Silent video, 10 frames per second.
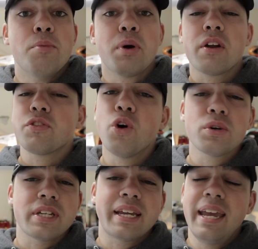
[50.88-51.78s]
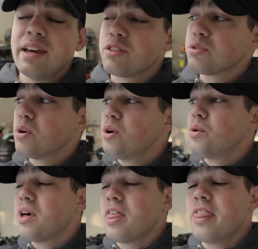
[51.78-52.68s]
But of course, I can't
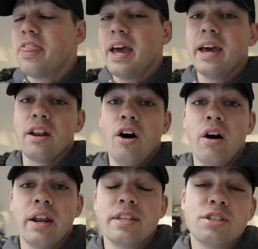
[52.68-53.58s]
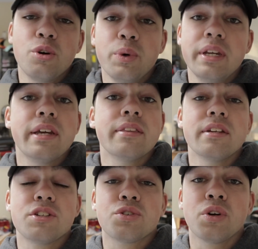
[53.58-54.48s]
throw that on until we get
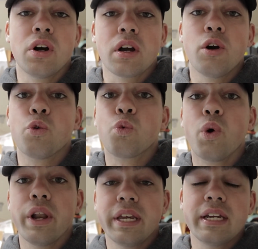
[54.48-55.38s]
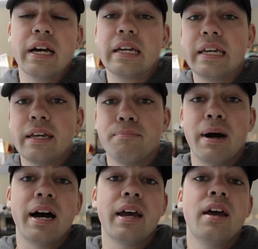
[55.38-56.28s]
this truck running again.
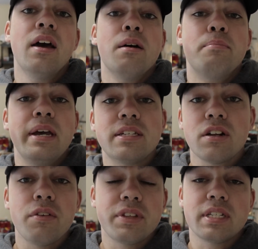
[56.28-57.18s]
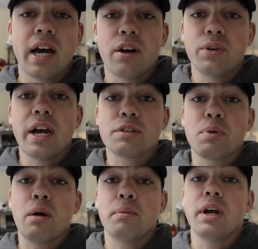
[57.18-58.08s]
Based off the title, you guys
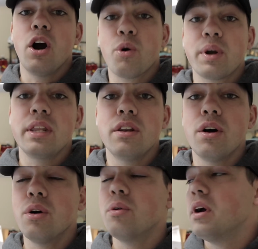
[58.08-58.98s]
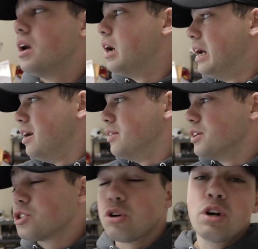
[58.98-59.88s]
probably already know,
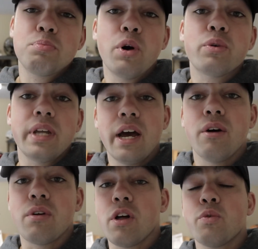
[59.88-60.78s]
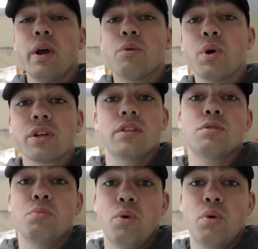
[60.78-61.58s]
the truck broke down on the way to work this